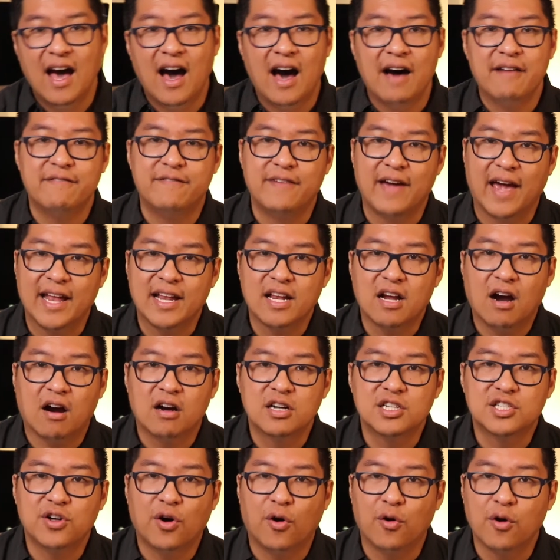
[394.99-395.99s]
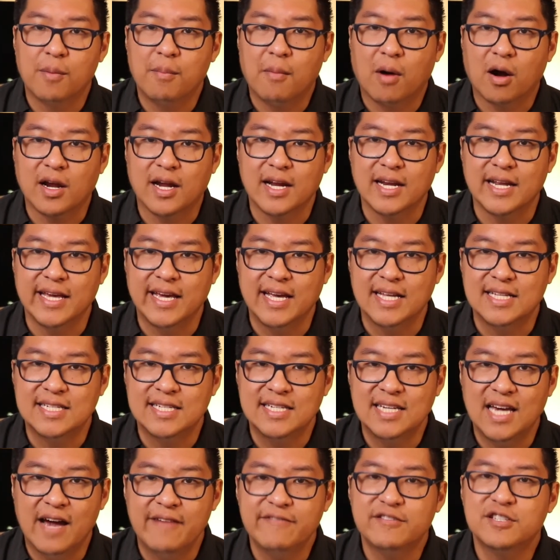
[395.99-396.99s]
a Vanguard Total Market
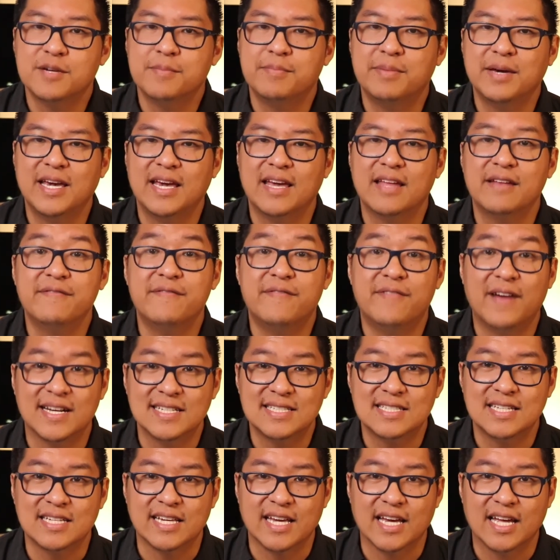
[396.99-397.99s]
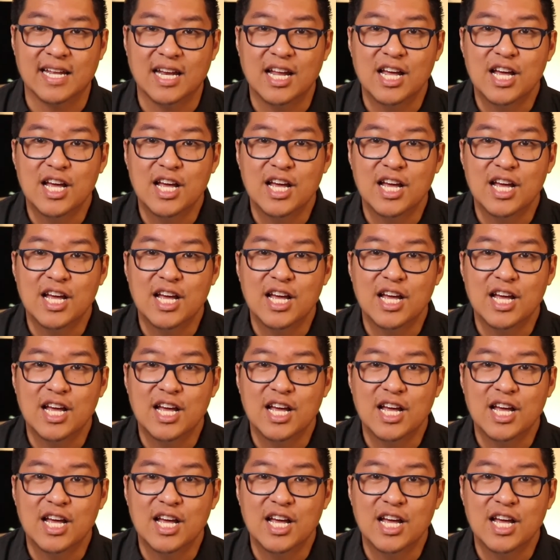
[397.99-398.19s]
ETF, to be investing in.